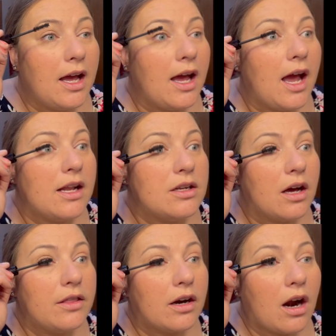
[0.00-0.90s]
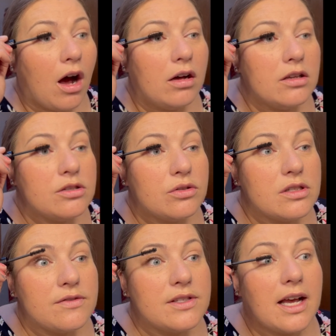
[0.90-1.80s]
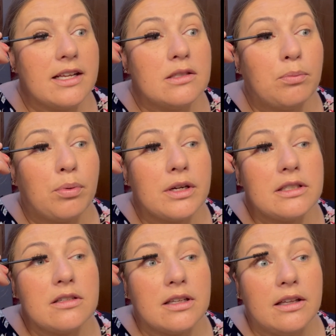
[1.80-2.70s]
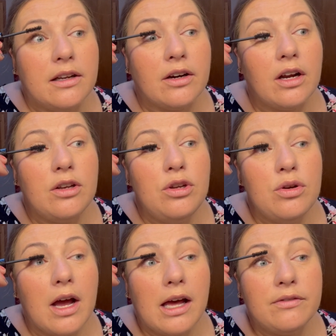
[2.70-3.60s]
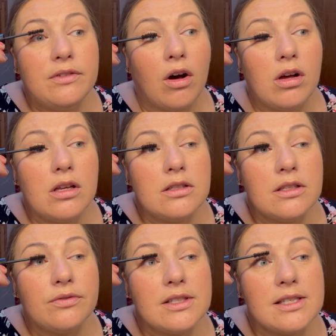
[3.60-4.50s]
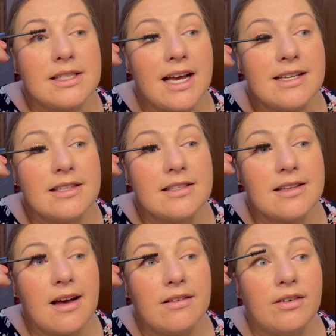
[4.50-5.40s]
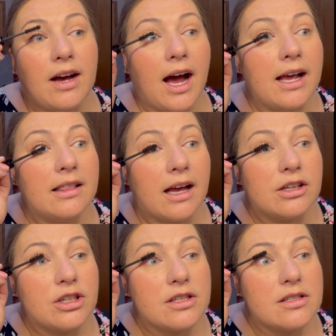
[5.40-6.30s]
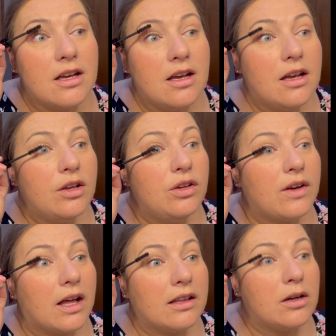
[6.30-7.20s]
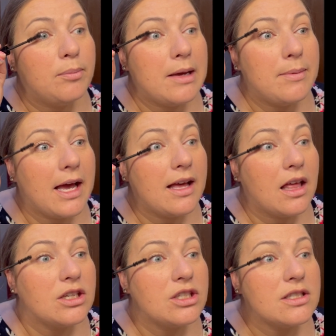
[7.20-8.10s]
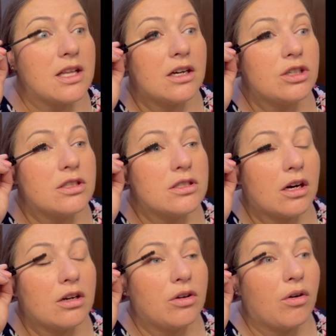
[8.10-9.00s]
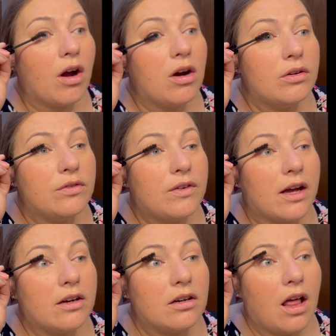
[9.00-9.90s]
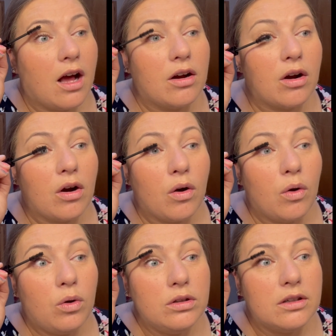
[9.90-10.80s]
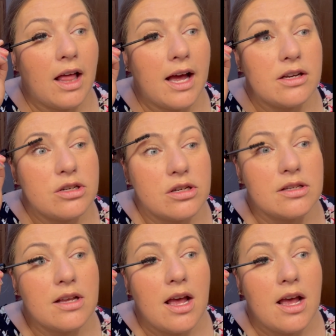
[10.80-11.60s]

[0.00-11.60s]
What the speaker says: And there are all sorts of size bristles in there, and you have all different sizes of eyelashes. You've got little baby eyelashes that are just starting to grow. You've got your longer, older lashes.